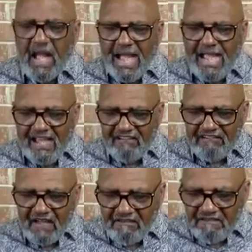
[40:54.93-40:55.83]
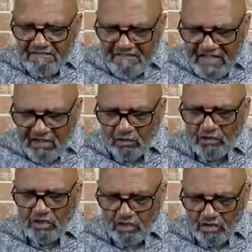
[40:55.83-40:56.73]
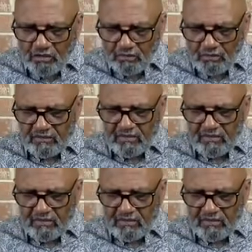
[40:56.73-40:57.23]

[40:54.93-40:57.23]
I have failed you.